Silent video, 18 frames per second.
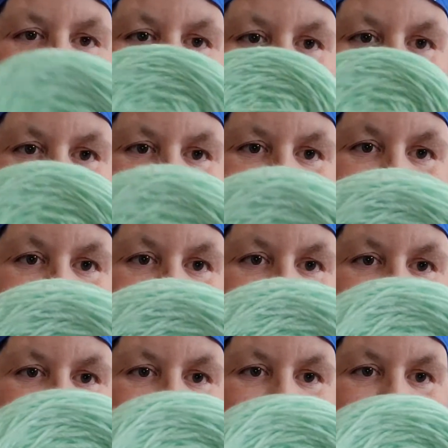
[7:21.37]
you guys and
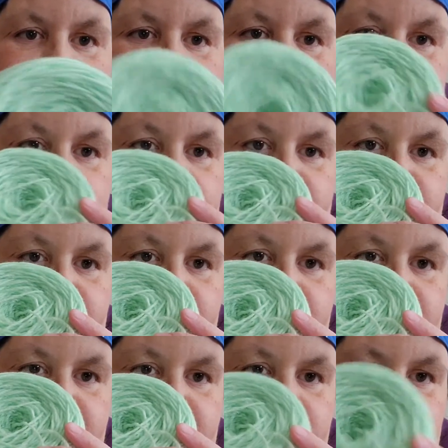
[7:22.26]
gals make it
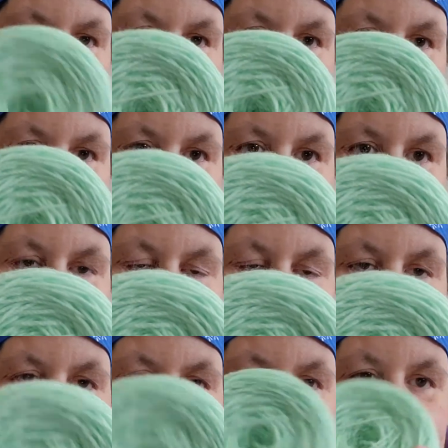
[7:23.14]
through this video
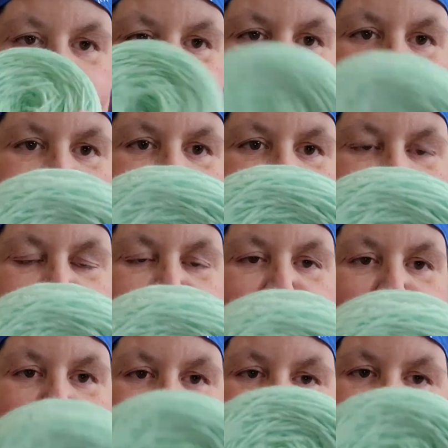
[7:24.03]
and watch it to
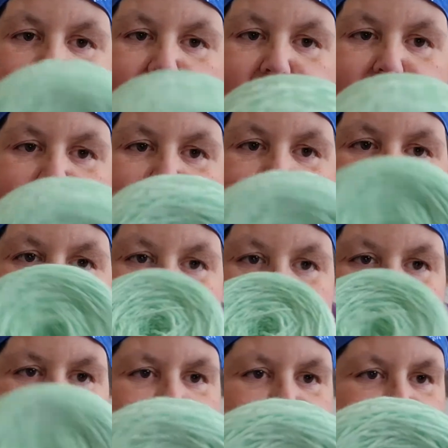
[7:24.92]
the entirety,
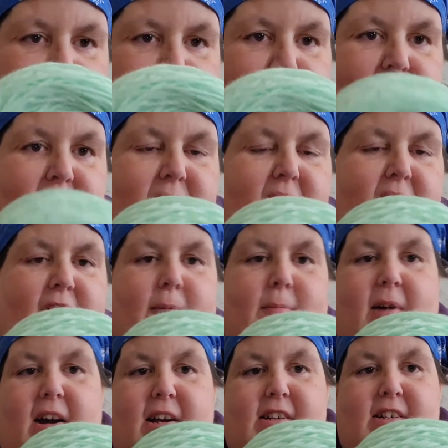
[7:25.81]
thank you
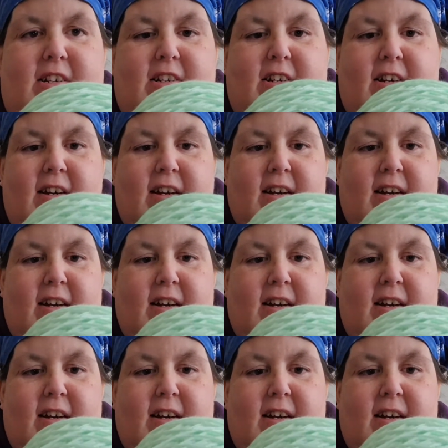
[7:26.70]
very much.